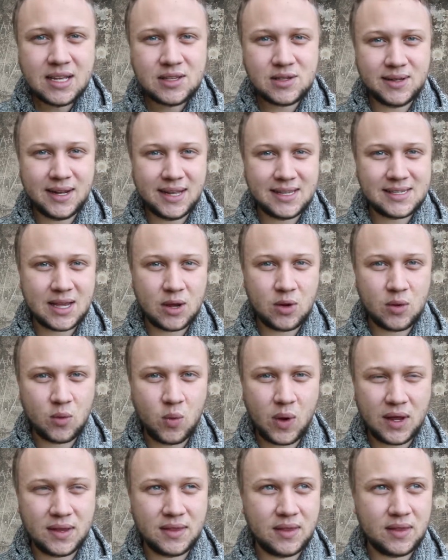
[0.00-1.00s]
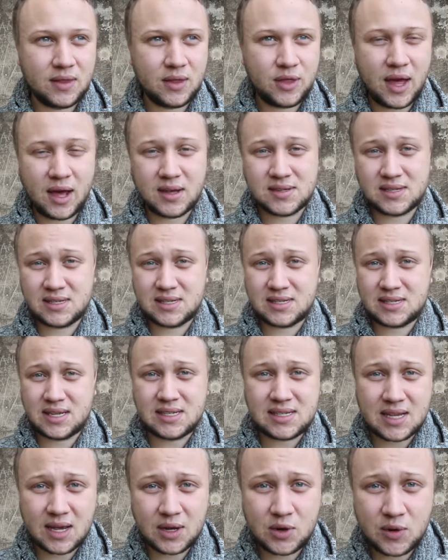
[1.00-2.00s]
to, let's say,
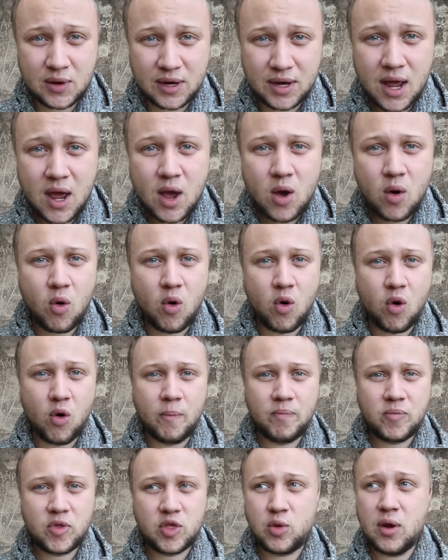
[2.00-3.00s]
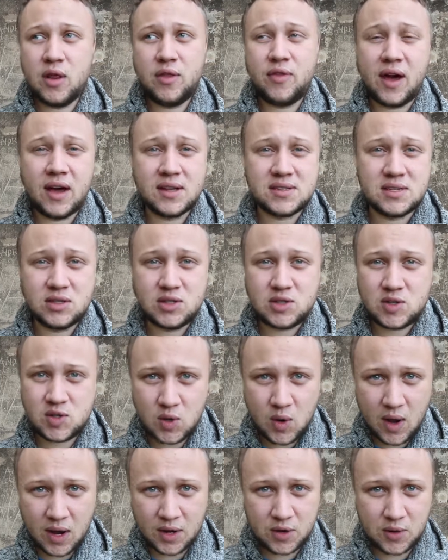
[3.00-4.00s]
1600 or
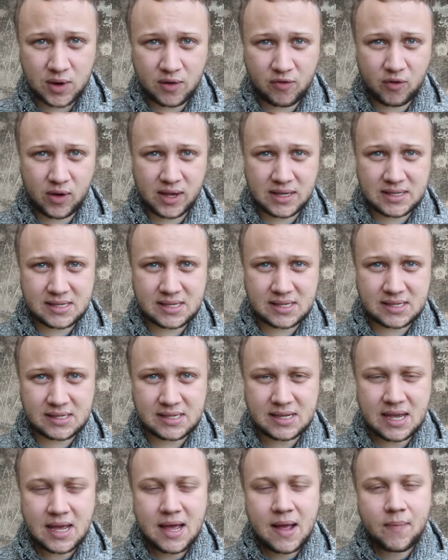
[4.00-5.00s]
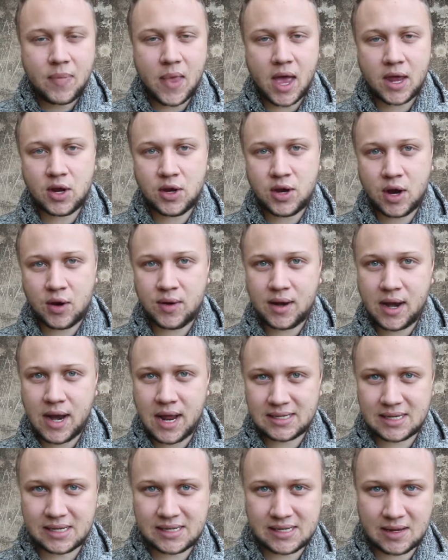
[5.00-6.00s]
3200 for instance, and you don't
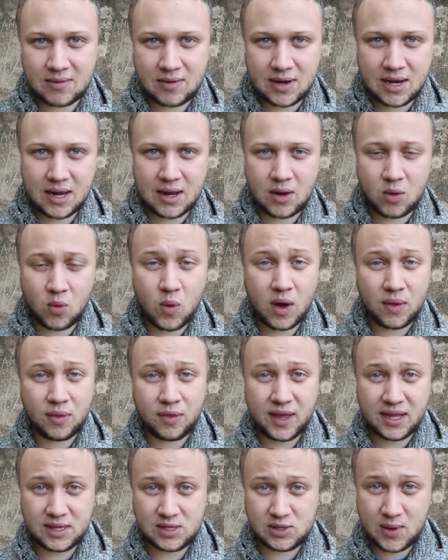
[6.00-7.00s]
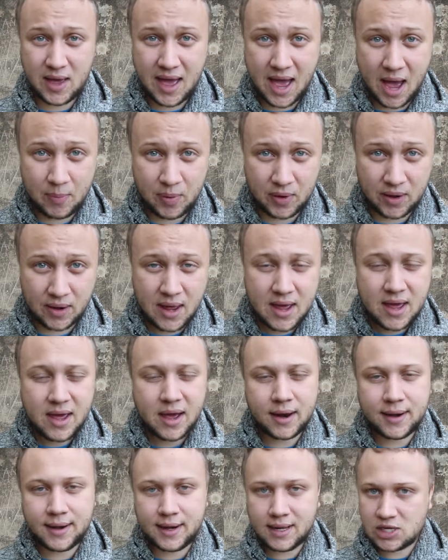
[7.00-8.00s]
necessarily want that to happen
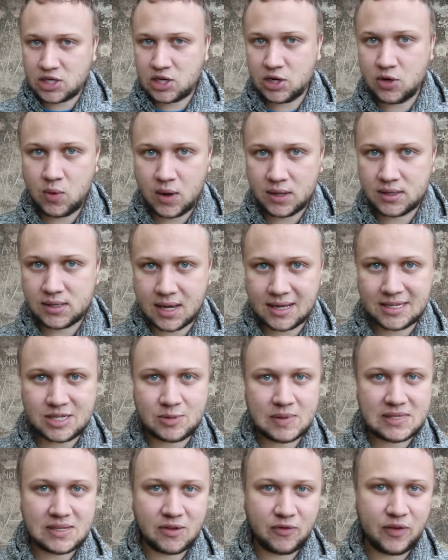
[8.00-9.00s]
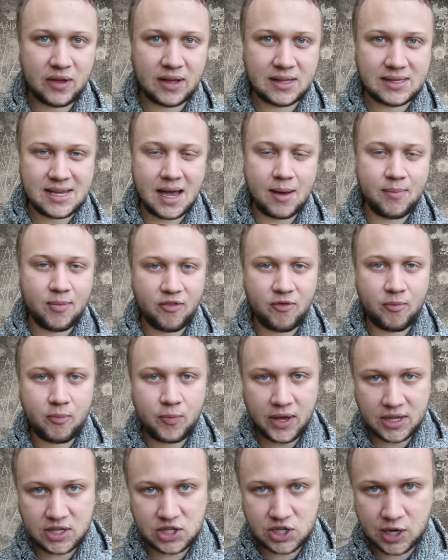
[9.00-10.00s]
unless you want a specific type of
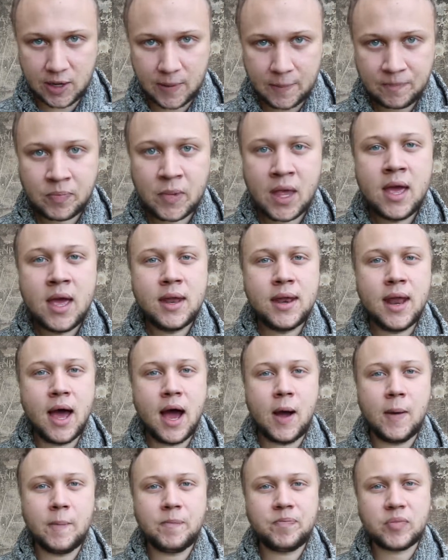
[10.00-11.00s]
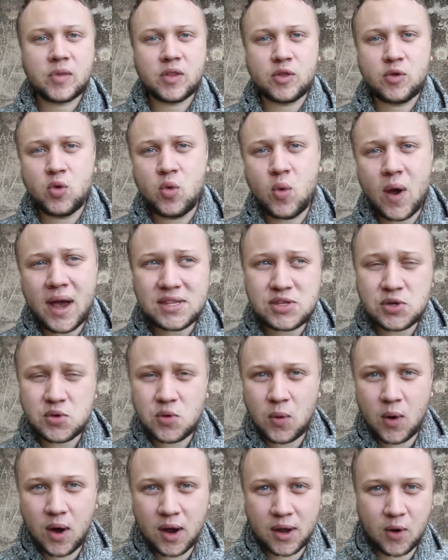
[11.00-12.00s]
picture. Now, the way to
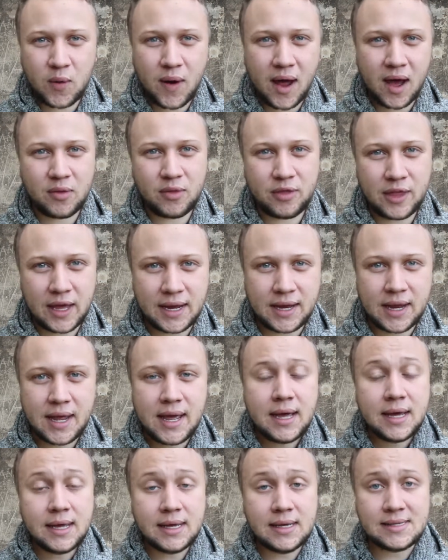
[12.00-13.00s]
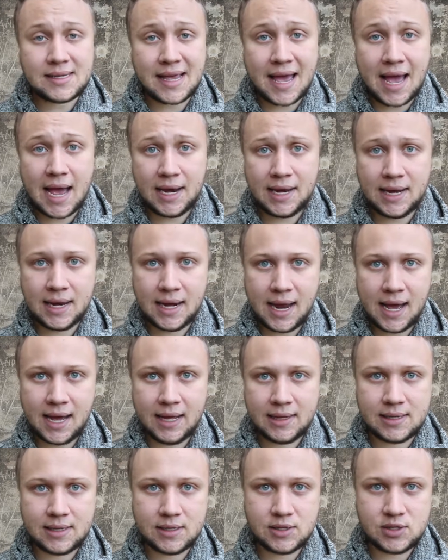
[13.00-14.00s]
work around that is adding
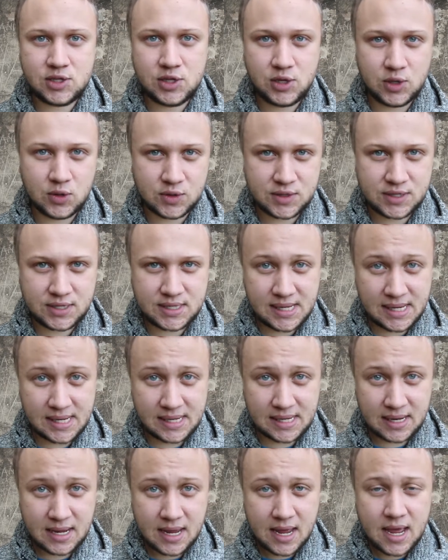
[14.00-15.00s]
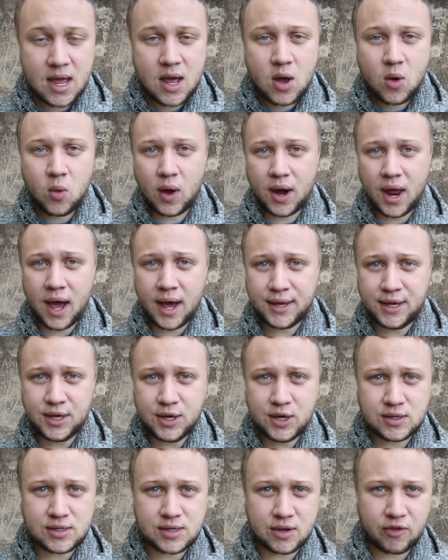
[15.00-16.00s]
light to your scene. What I
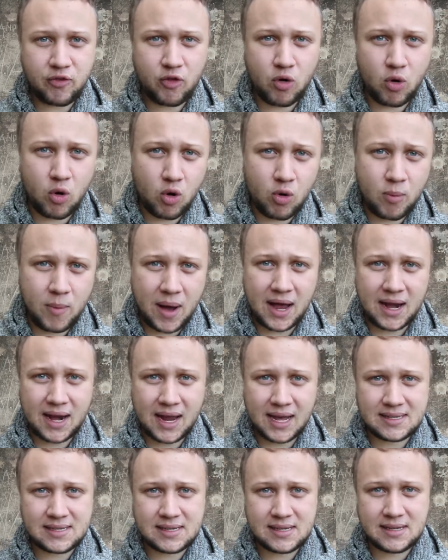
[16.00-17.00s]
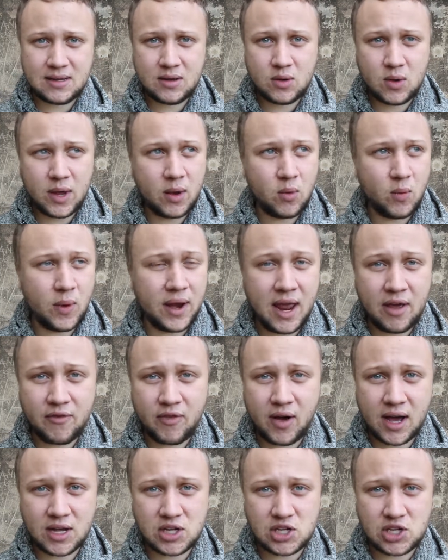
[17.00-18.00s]
use for all my lighting
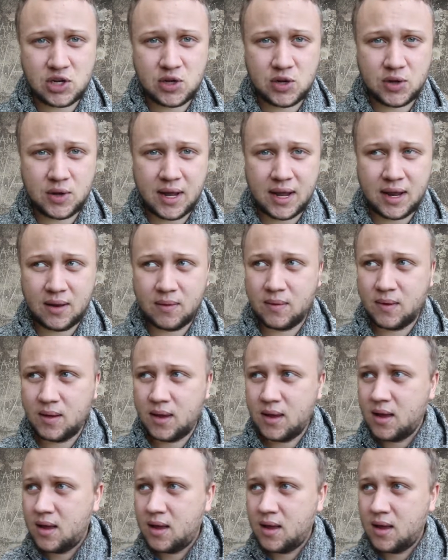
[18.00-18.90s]
whenever I shoot in